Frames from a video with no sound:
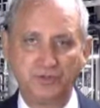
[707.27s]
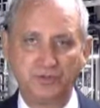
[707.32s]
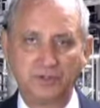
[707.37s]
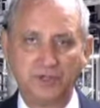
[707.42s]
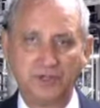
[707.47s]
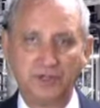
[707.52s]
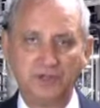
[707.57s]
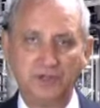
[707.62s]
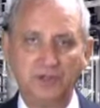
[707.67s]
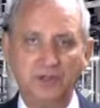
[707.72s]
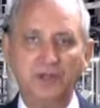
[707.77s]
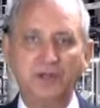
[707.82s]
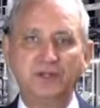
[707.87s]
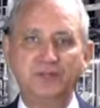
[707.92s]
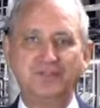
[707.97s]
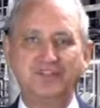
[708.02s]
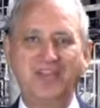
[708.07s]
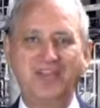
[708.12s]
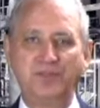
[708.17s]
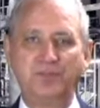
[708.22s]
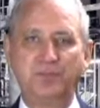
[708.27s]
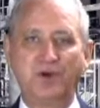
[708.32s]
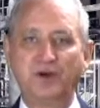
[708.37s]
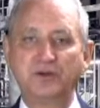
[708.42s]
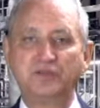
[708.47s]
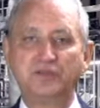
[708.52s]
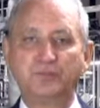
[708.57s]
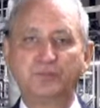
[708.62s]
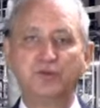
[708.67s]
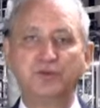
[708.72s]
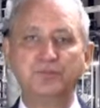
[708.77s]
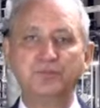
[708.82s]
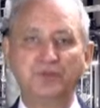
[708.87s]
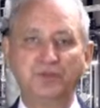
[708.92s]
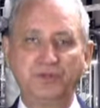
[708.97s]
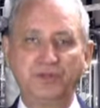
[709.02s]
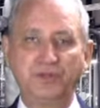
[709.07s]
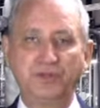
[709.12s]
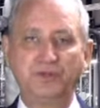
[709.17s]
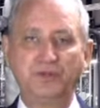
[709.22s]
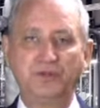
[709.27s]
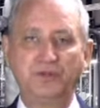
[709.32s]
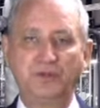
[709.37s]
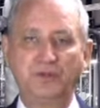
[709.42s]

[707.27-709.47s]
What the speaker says: Okay? 10 parts per million.